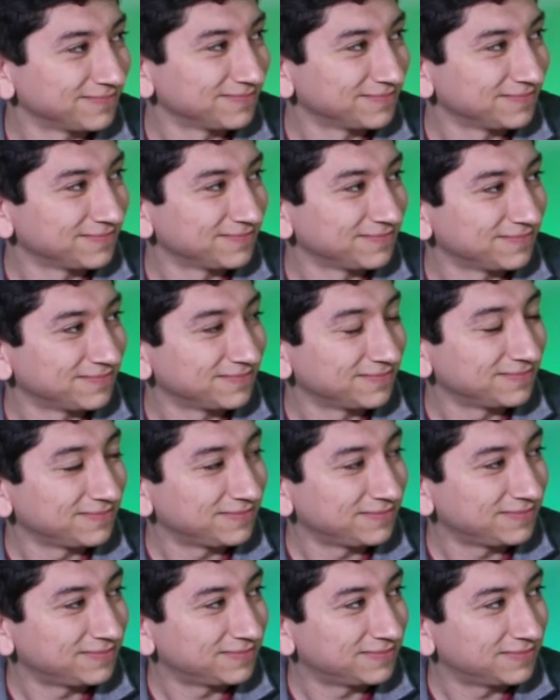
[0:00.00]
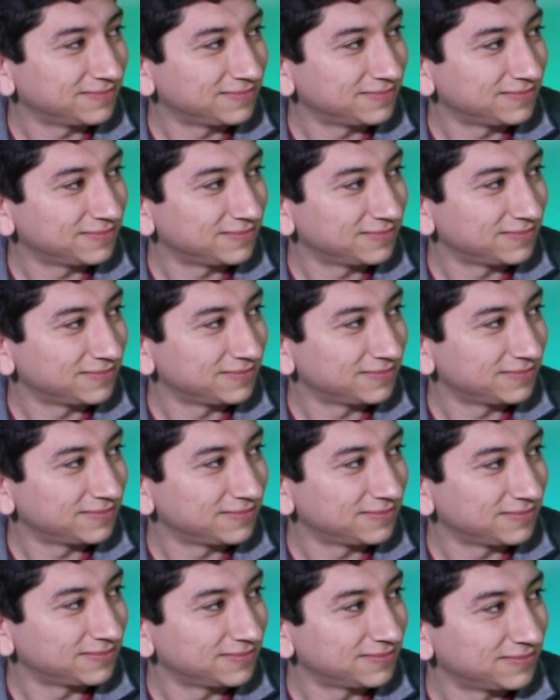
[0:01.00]

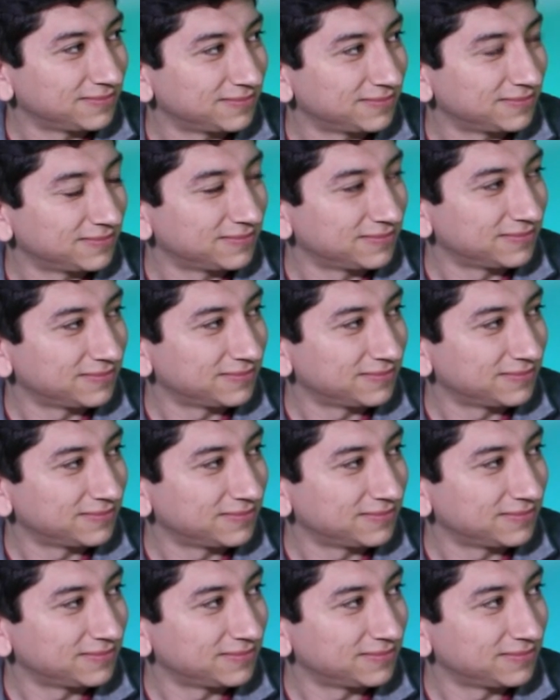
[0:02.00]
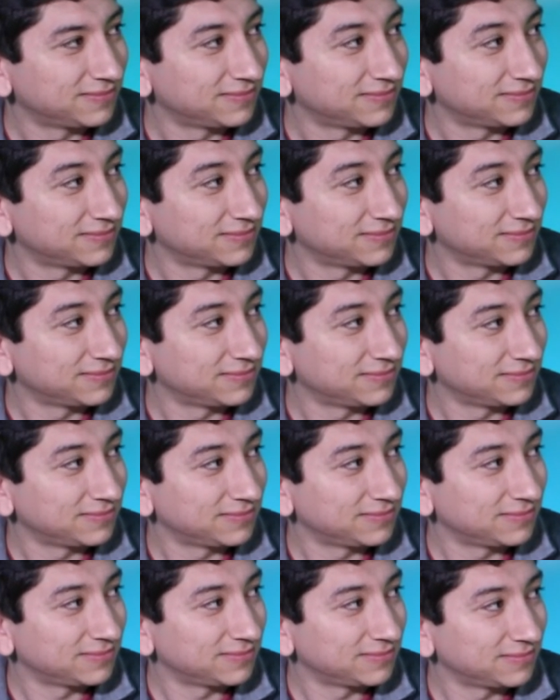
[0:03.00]

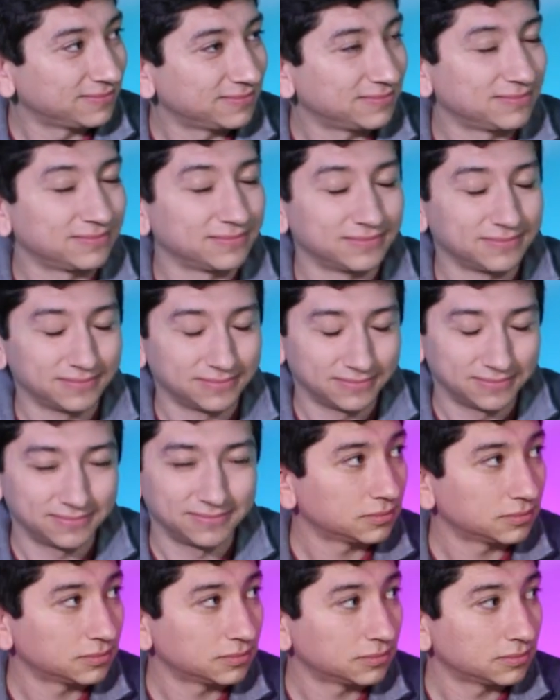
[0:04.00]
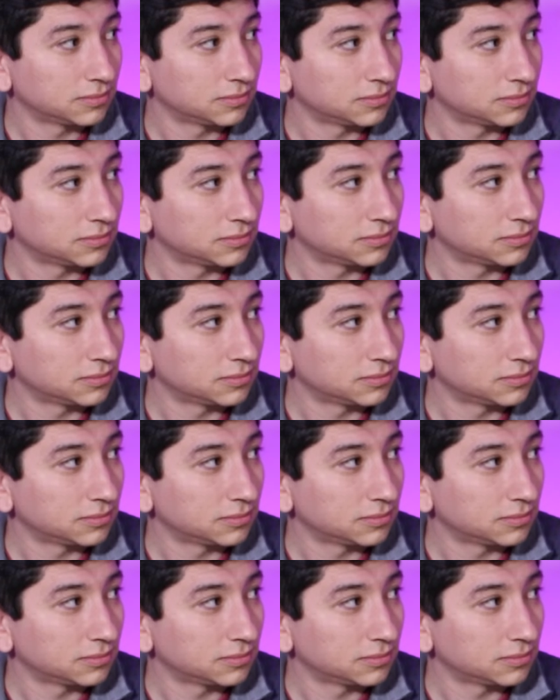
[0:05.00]
The person shown says nothing.